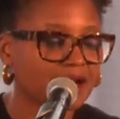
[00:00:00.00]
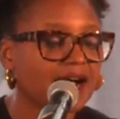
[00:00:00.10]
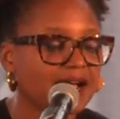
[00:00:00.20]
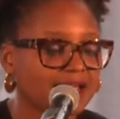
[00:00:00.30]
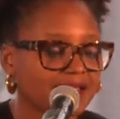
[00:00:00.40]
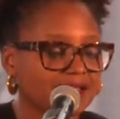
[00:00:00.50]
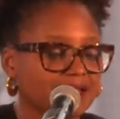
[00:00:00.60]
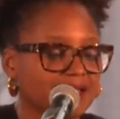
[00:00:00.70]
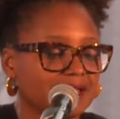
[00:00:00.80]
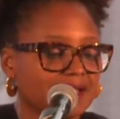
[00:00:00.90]
I
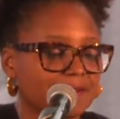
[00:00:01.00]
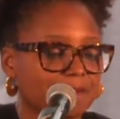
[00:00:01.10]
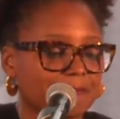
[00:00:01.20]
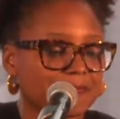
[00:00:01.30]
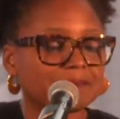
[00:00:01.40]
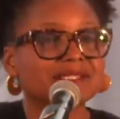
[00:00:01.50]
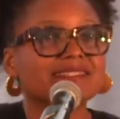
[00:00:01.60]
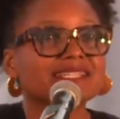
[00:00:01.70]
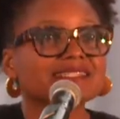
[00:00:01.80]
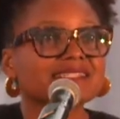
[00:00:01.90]
am
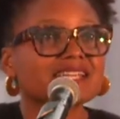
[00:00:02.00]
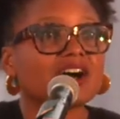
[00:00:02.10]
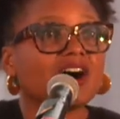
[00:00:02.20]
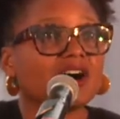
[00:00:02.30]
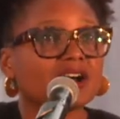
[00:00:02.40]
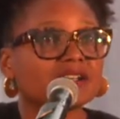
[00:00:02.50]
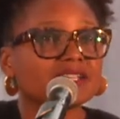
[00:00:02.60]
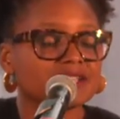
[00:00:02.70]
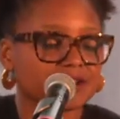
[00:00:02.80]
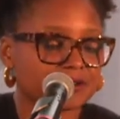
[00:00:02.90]
60 odd
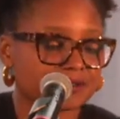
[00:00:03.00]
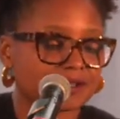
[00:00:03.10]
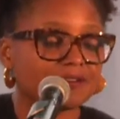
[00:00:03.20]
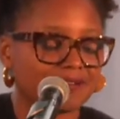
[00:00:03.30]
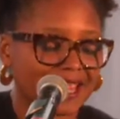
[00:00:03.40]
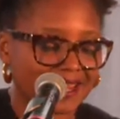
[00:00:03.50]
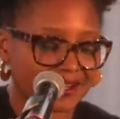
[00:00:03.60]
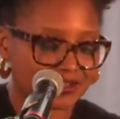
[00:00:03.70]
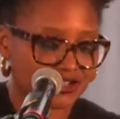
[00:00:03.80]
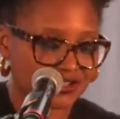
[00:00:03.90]
years of
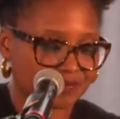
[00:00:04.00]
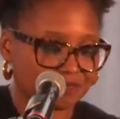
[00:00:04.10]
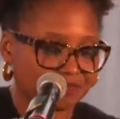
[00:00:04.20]
age.